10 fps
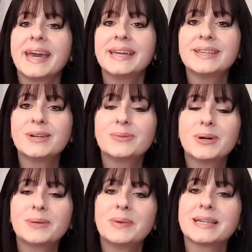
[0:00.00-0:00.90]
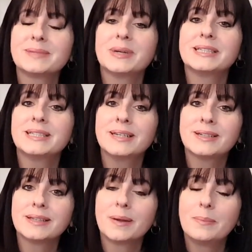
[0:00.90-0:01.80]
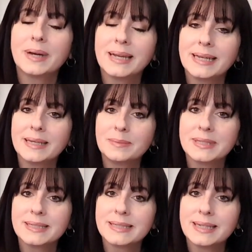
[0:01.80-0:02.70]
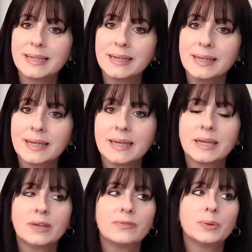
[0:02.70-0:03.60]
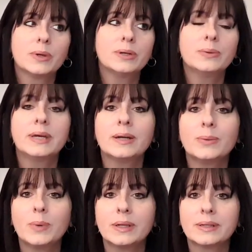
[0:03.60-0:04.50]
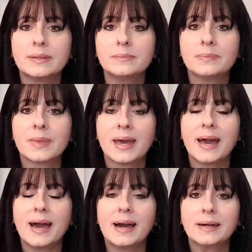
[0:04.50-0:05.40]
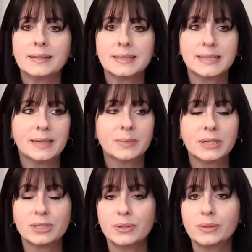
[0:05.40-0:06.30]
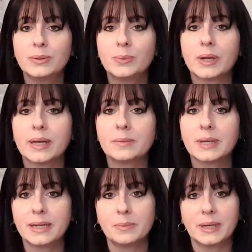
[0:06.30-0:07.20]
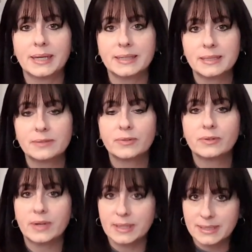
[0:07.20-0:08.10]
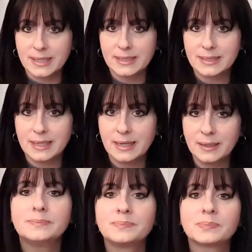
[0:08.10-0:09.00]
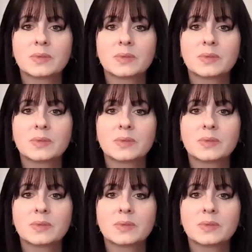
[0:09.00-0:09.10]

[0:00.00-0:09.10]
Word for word: Hey there, welcome back to my channel. My name is Tina. If you are new here, welcome. Today I'm going to show you what I'm getting my kids for Valentine's Day.